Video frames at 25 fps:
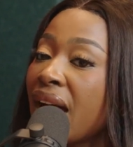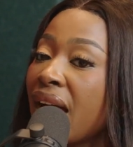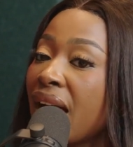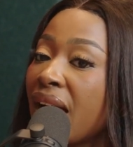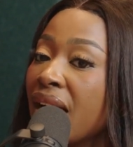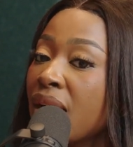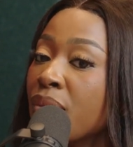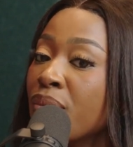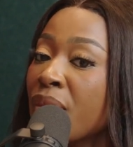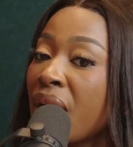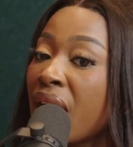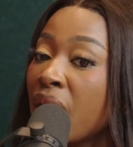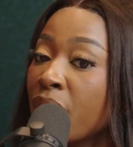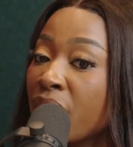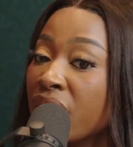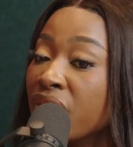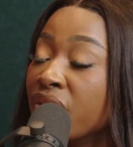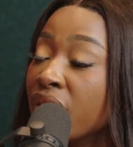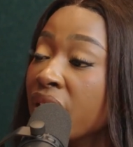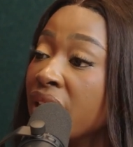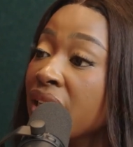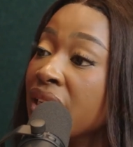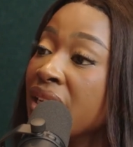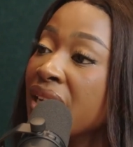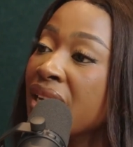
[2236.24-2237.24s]

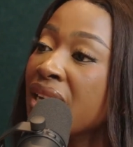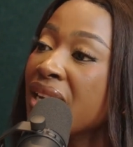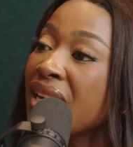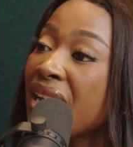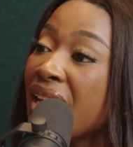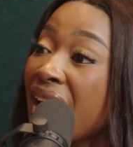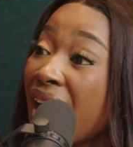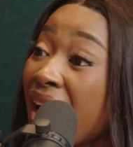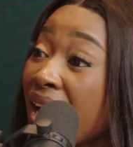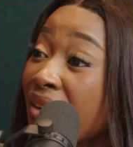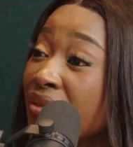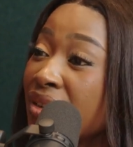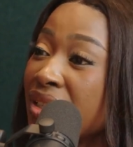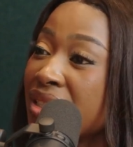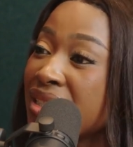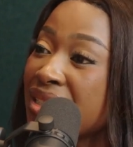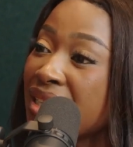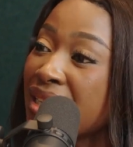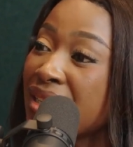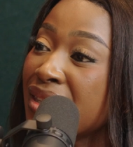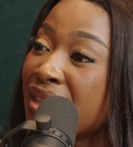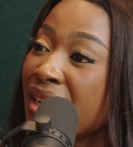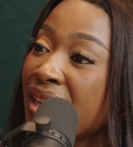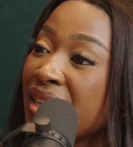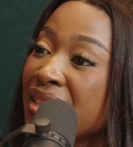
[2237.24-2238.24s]
However, having
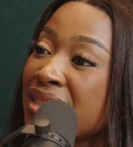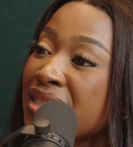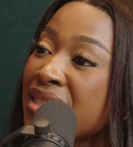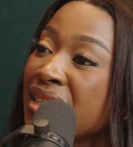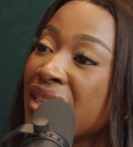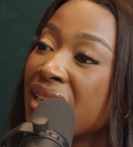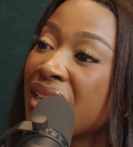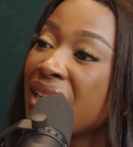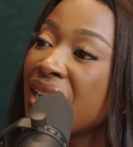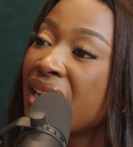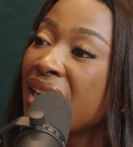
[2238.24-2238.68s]
said that,